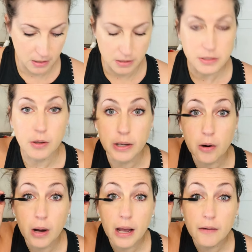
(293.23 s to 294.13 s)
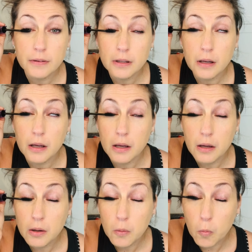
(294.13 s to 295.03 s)
so I don't have to
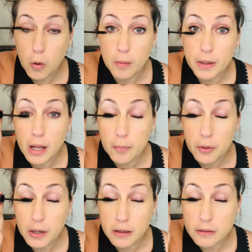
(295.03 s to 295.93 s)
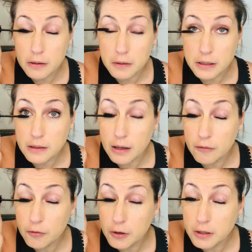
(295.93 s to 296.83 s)
warm it up or anything like that
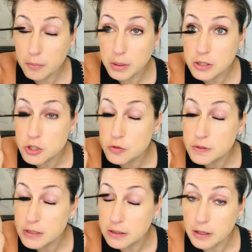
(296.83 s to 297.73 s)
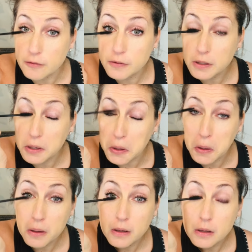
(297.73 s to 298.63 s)
for it to be juicy enough to
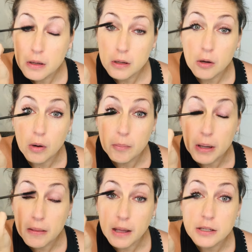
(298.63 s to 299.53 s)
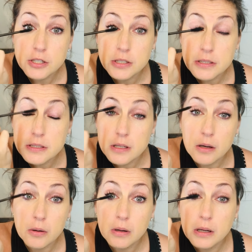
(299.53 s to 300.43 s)
go on my lashes.
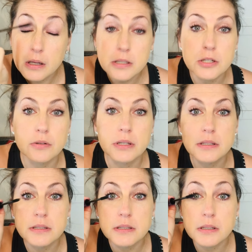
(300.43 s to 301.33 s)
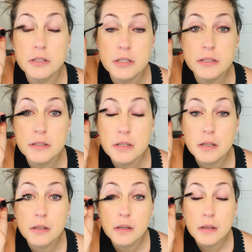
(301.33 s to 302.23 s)
So as you can see, just
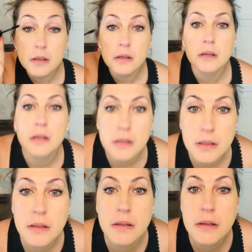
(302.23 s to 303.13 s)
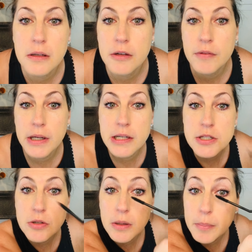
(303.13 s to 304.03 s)
in a very
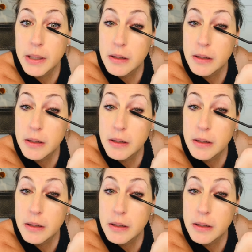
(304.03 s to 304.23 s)
short period